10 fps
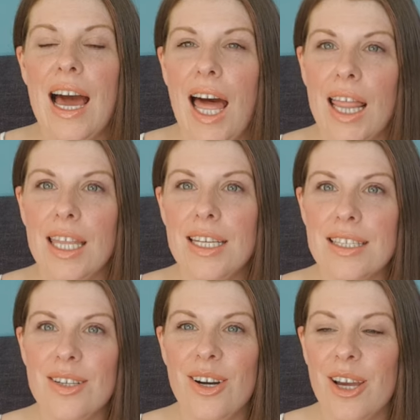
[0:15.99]
and this
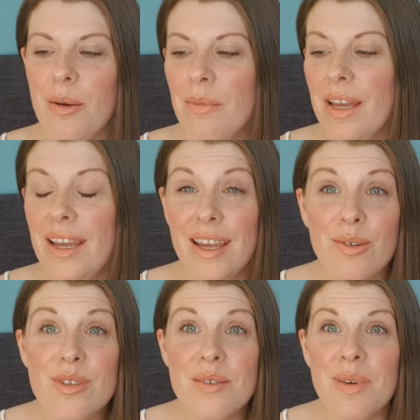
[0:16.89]
time it
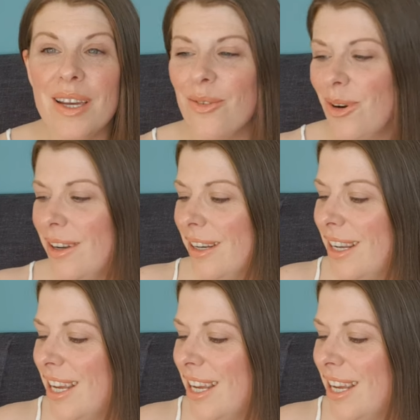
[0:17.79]
was a big one.